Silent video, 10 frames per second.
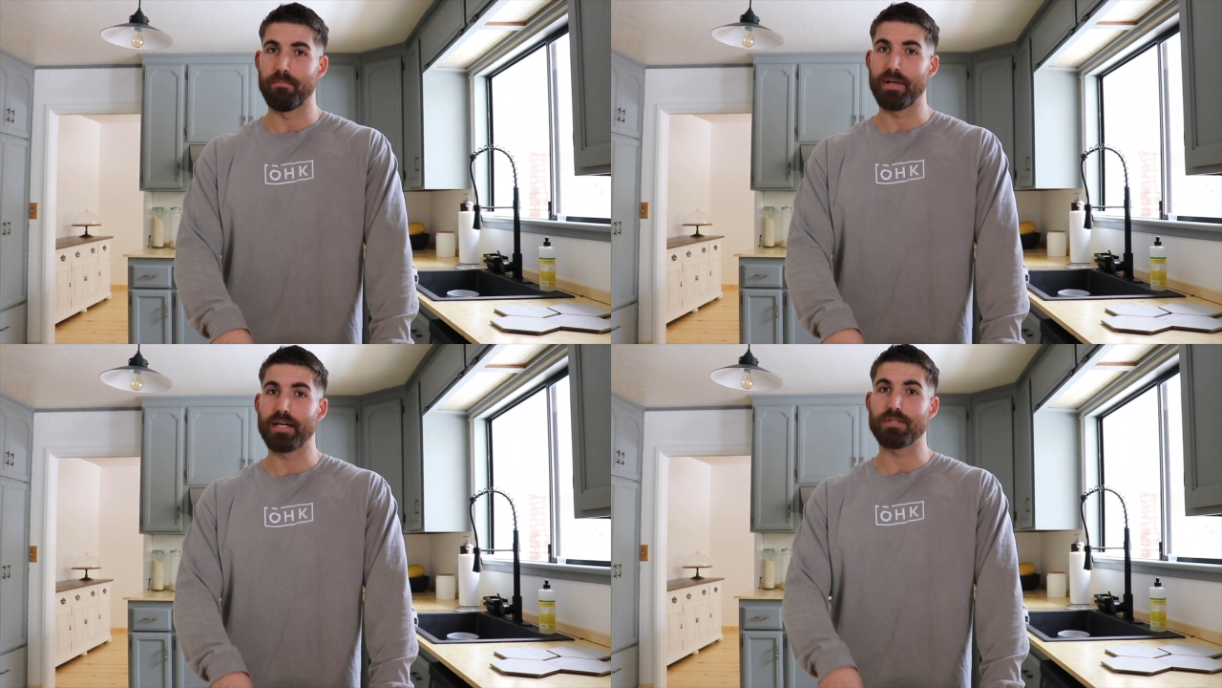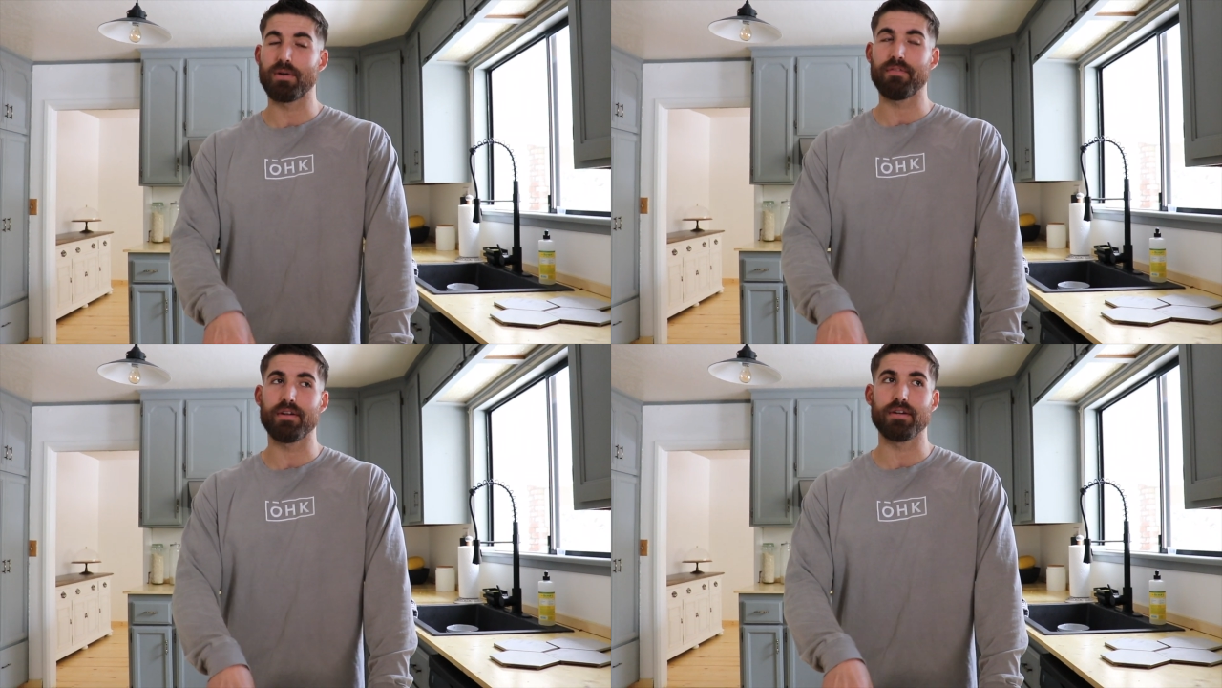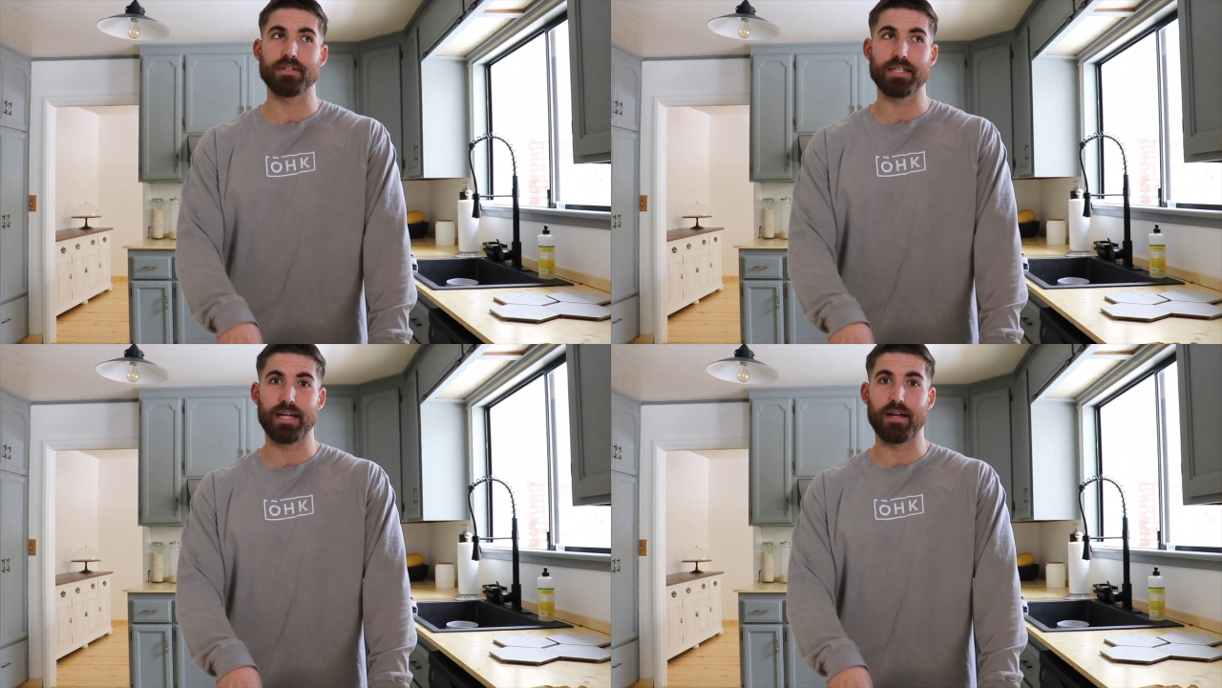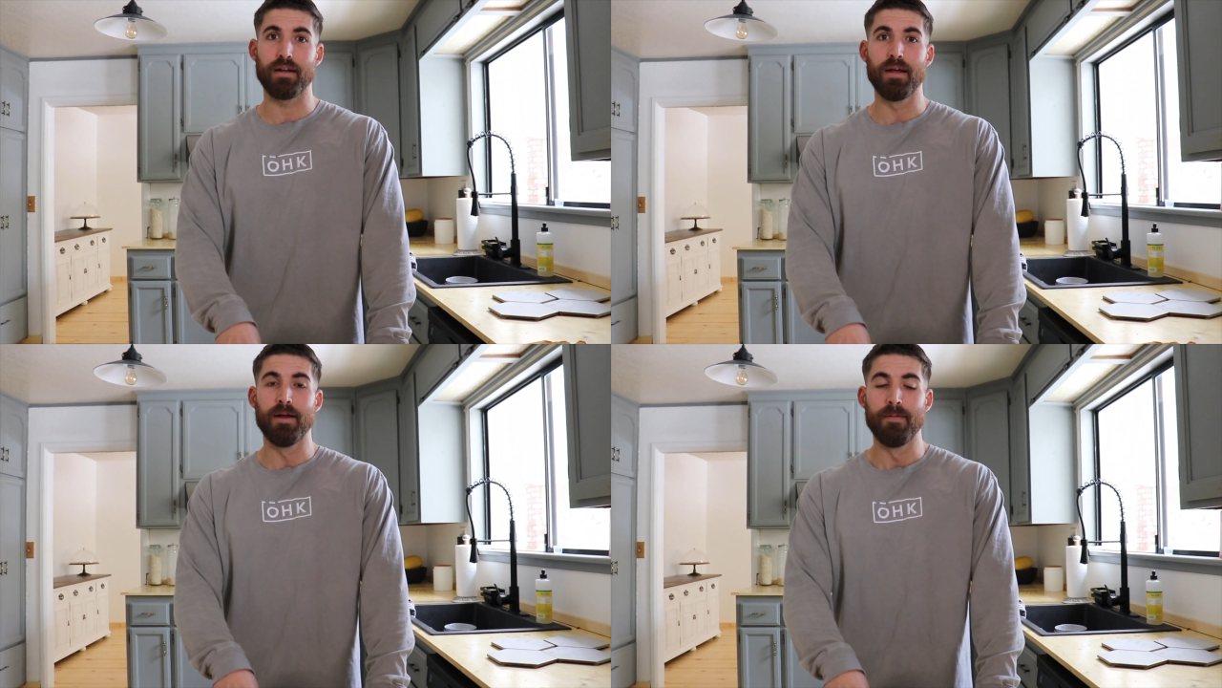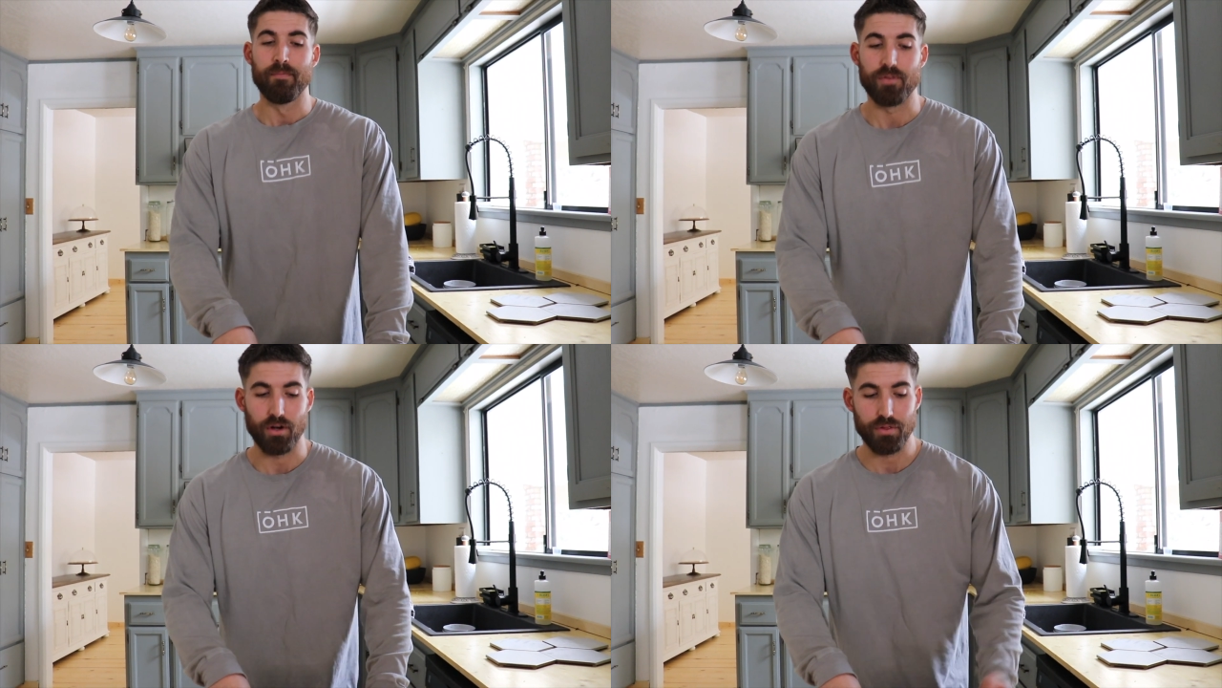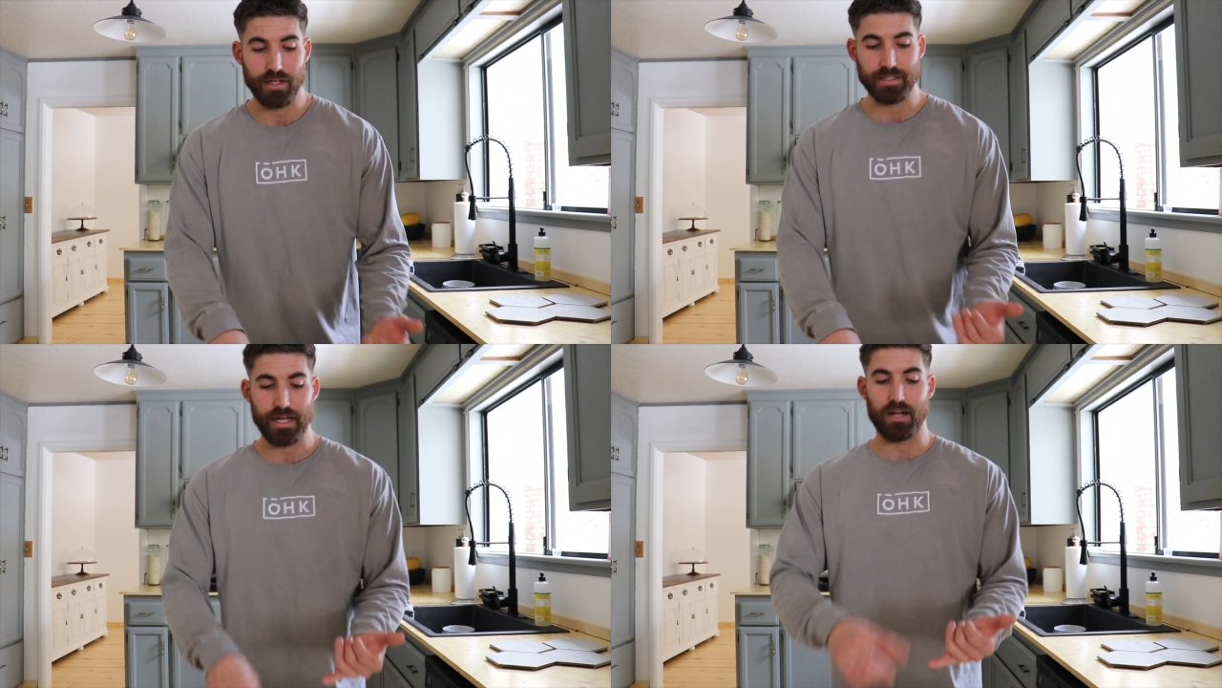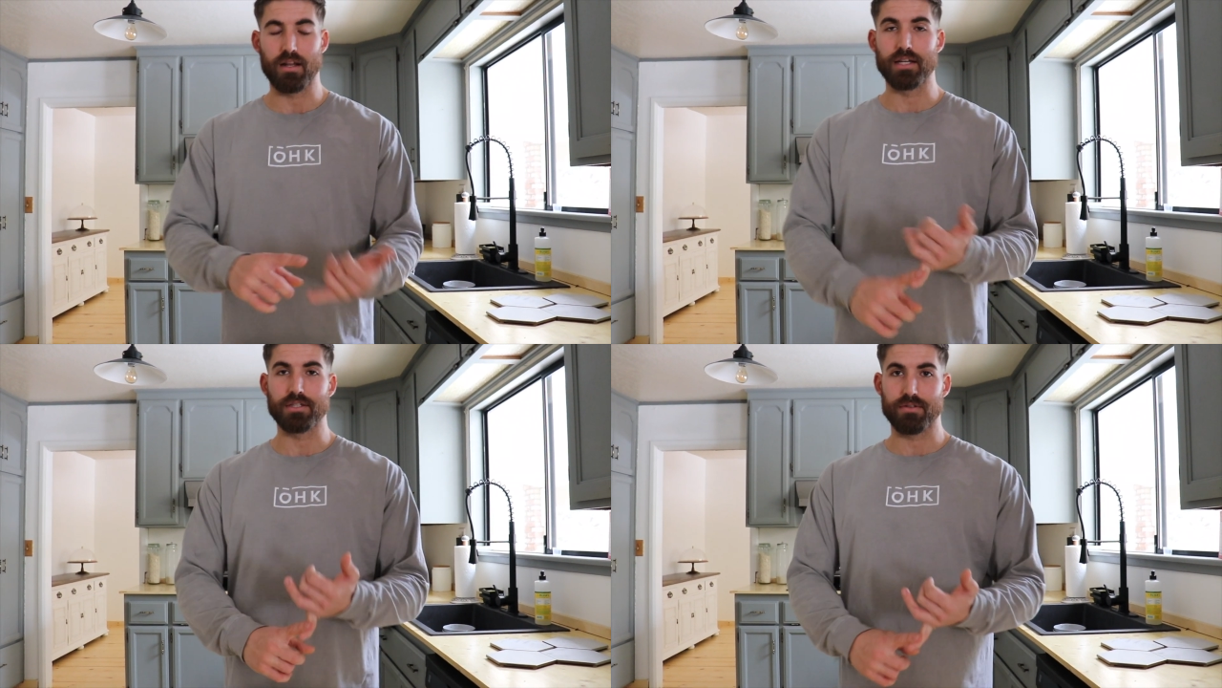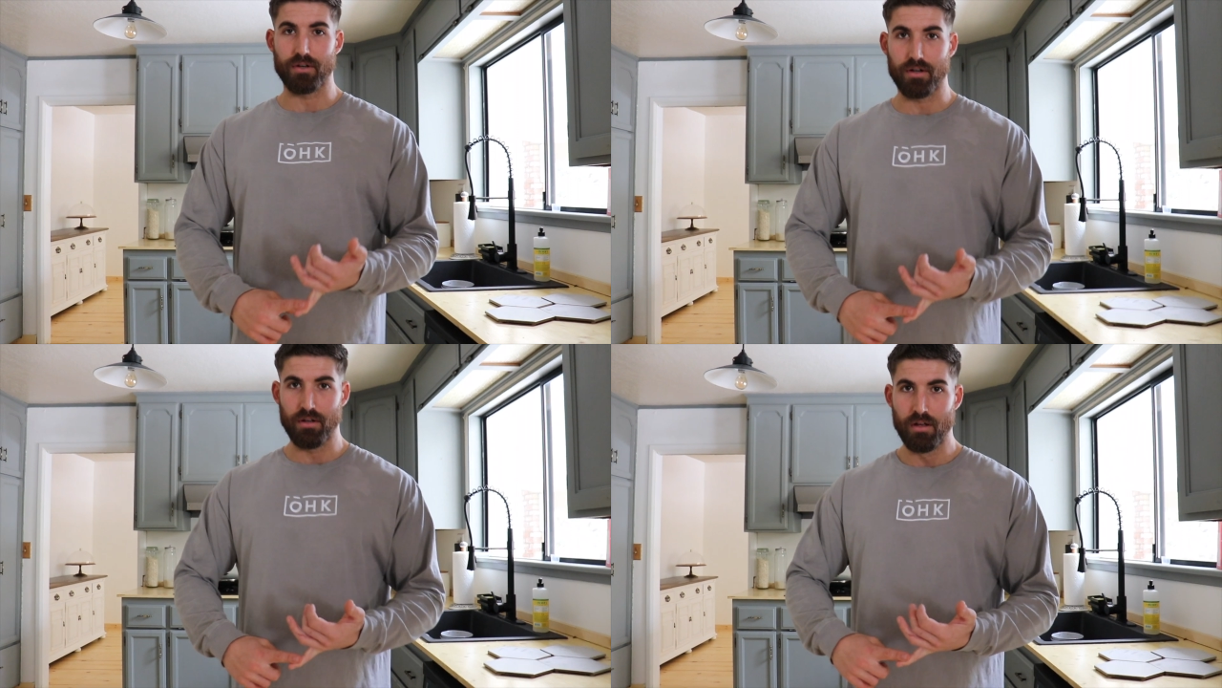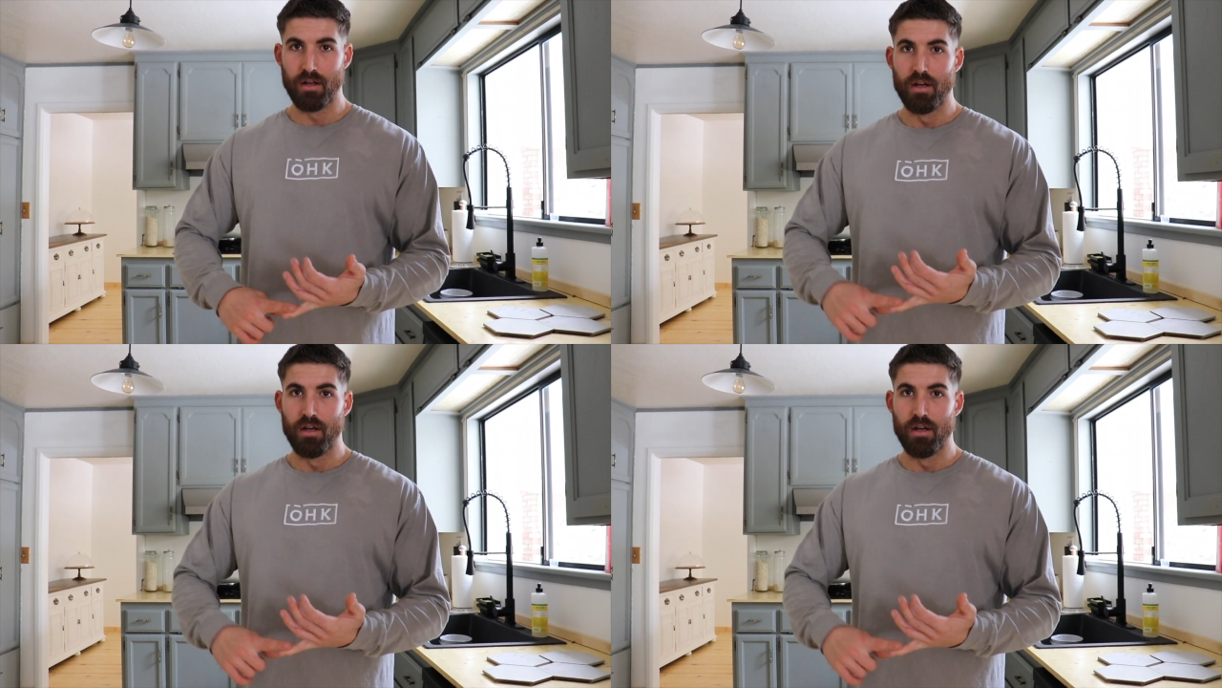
Because we have to understand there are things like cholesterol,